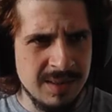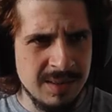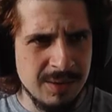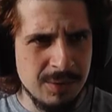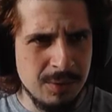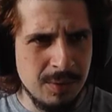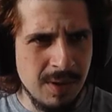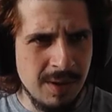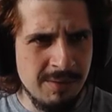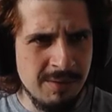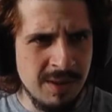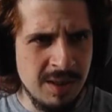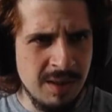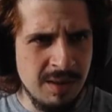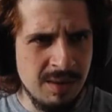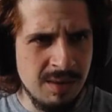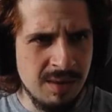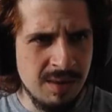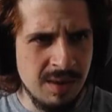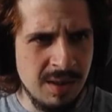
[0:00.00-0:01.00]
Do we have
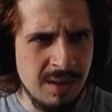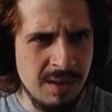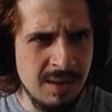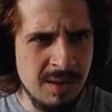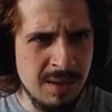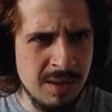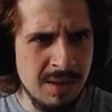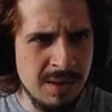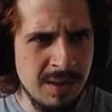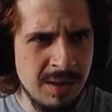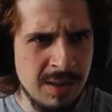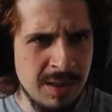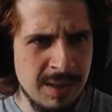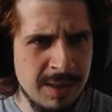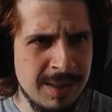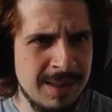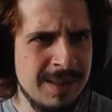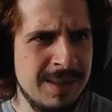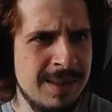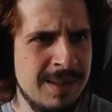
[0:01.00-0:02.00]
anything
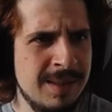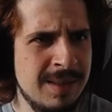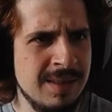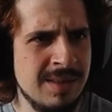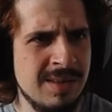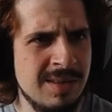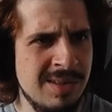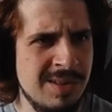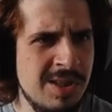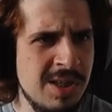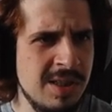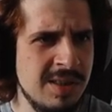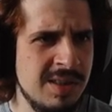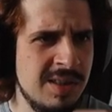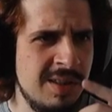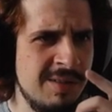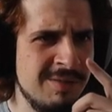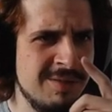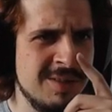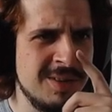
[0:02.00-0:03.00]
uh,
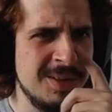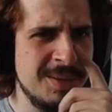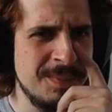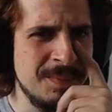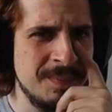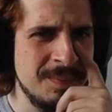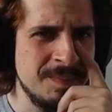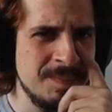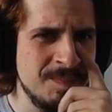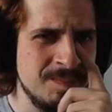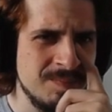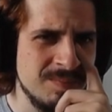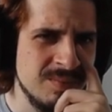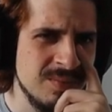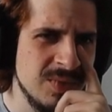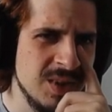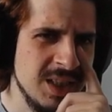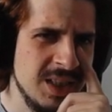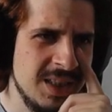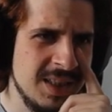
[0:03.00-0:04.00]
suggestive?
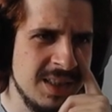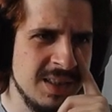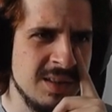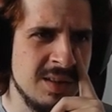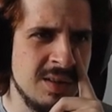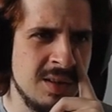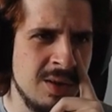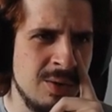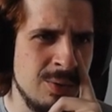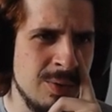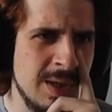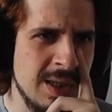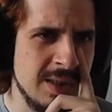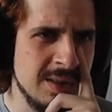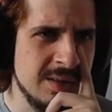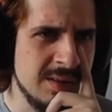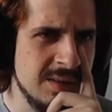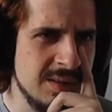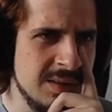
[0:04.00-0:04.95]
A donut.